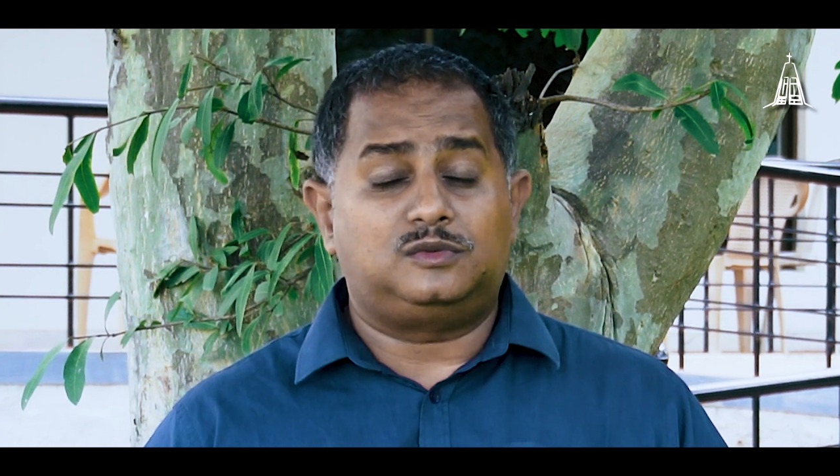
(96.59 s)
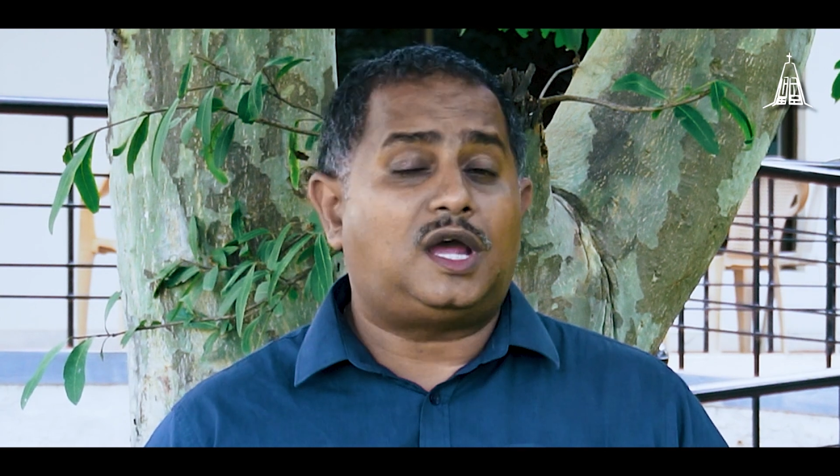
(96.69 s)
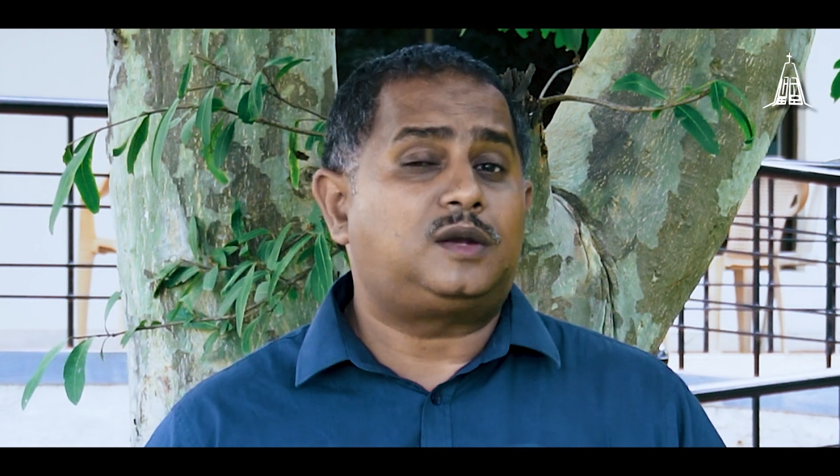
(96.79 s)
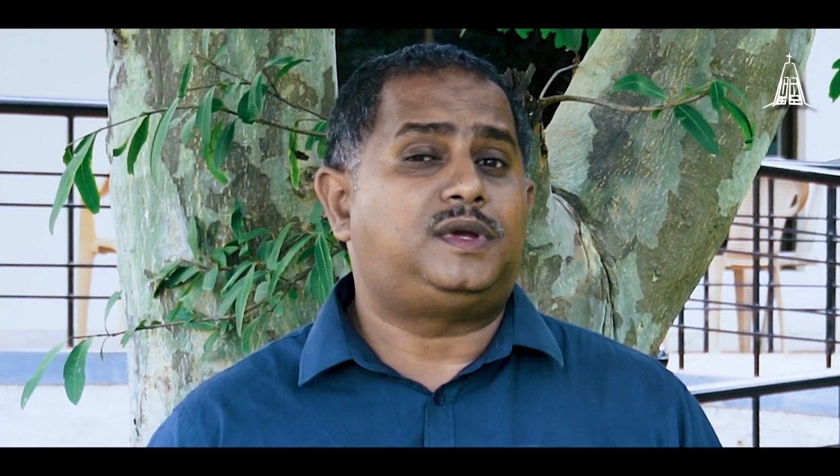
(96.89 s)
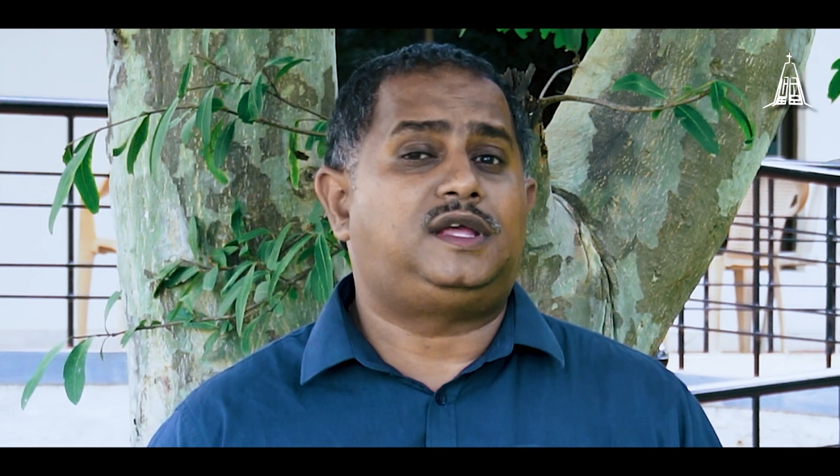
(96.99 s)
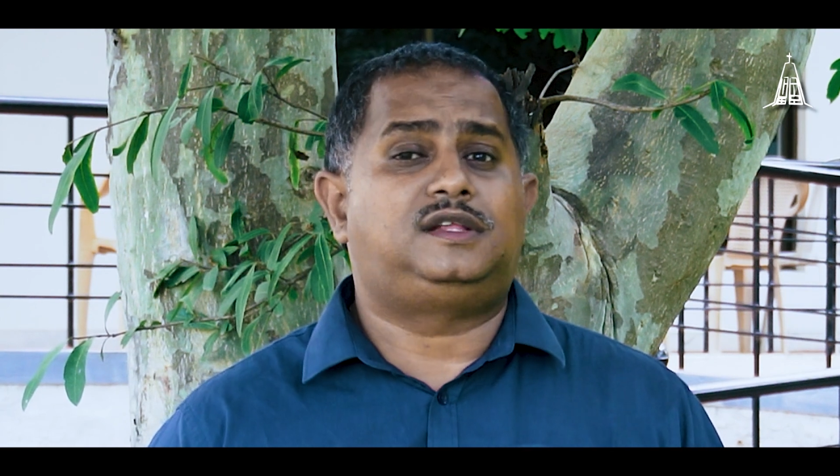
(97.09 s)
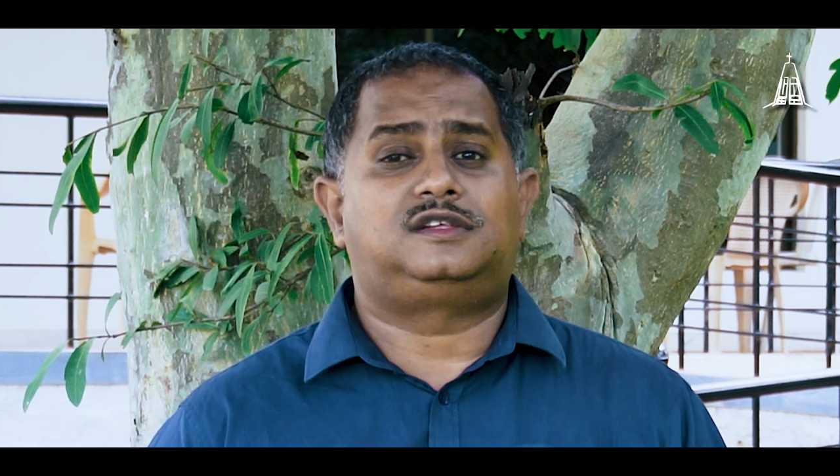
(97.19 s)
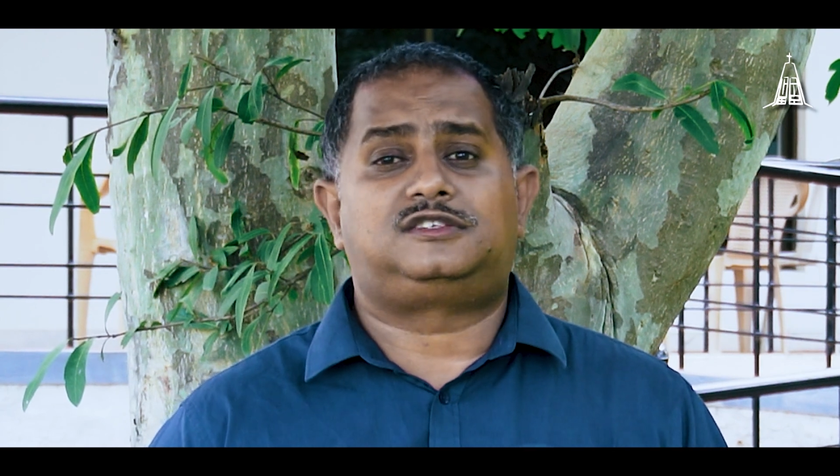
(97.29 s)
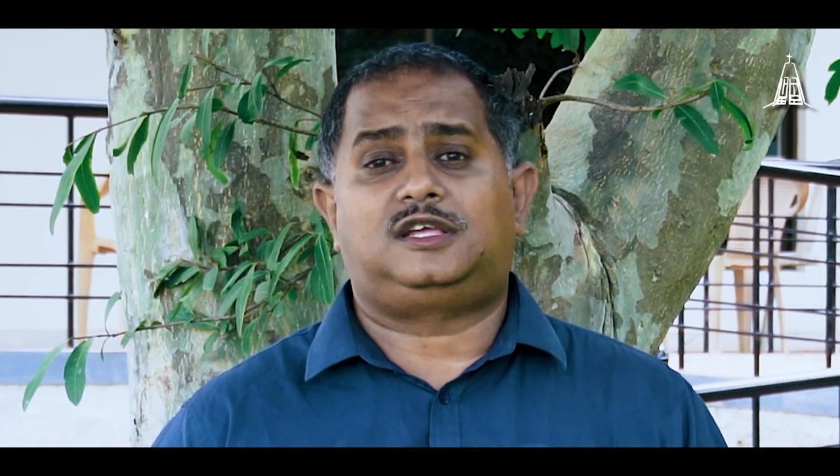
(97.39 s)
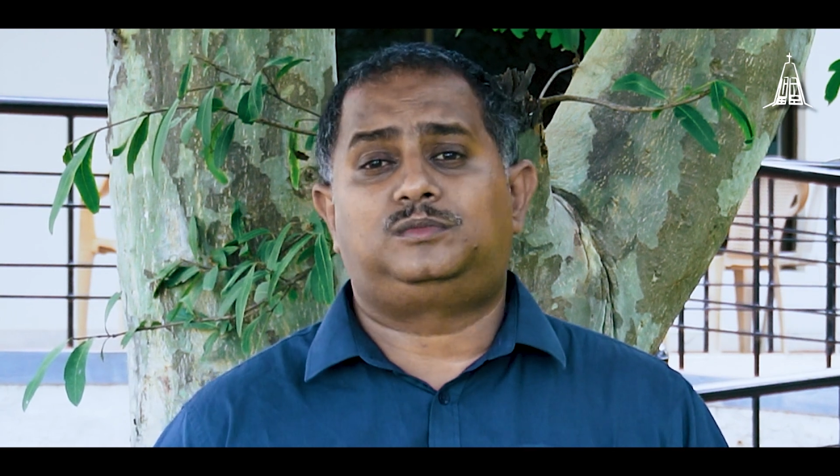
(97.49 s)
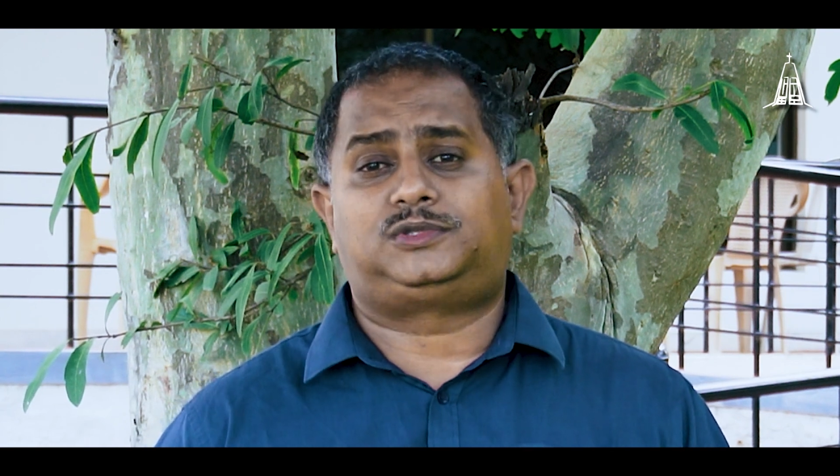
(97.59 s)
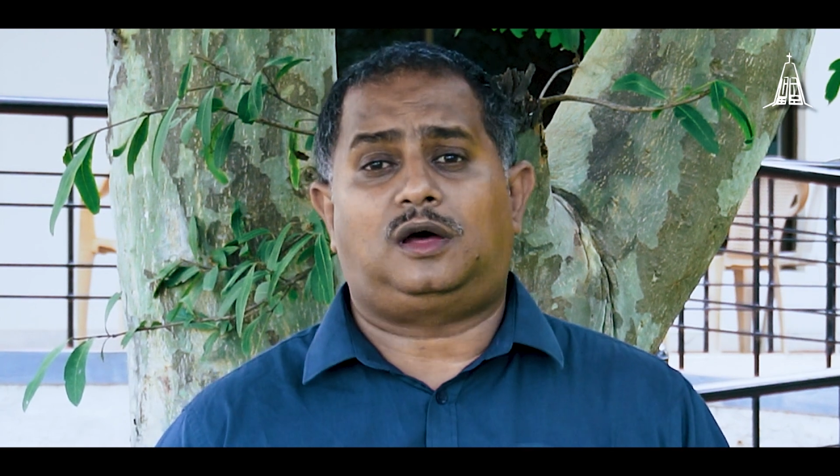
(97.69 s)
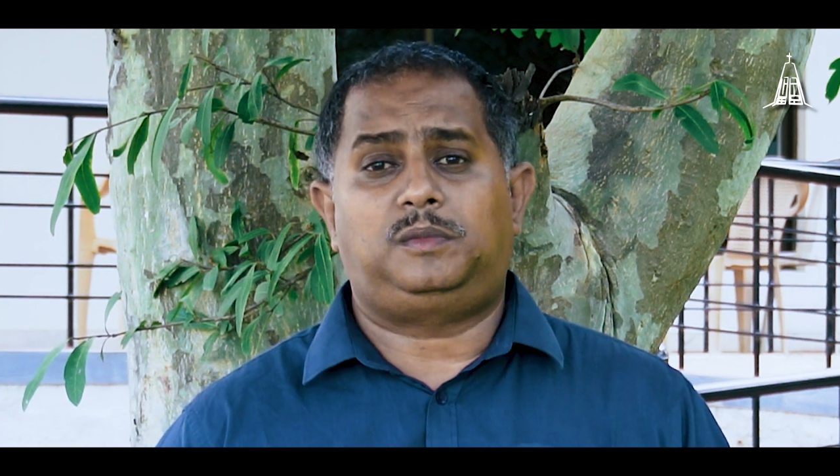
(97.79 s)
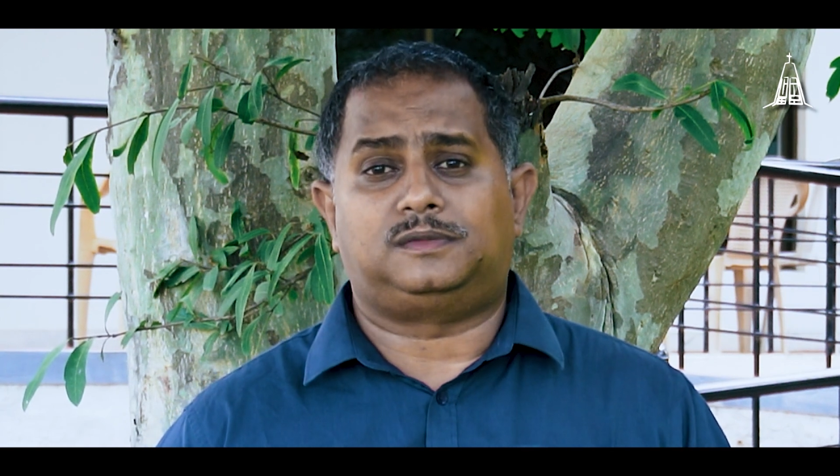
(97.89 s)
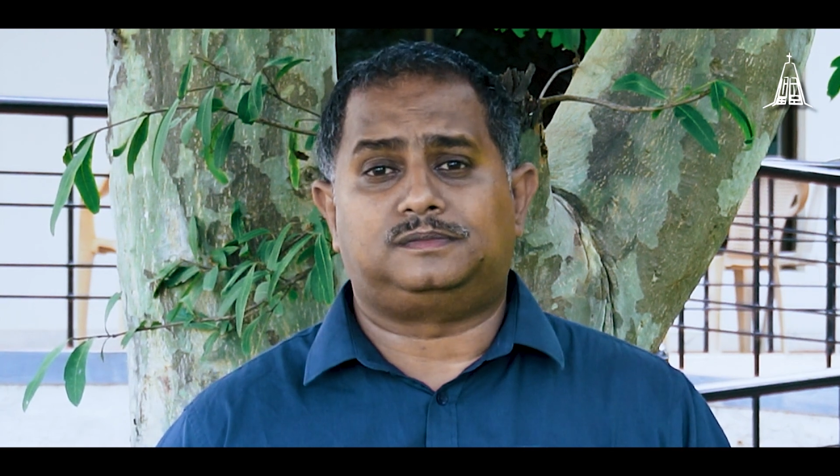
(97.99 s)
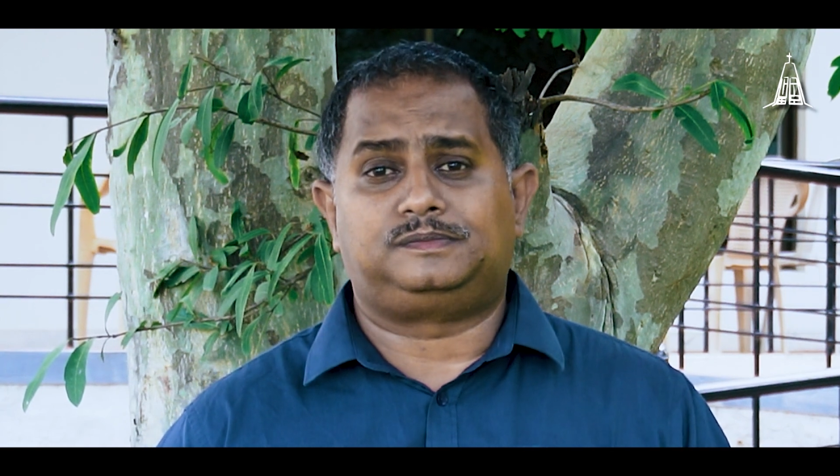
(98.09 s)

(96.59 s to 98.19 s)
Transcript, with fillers: might be in the same problem.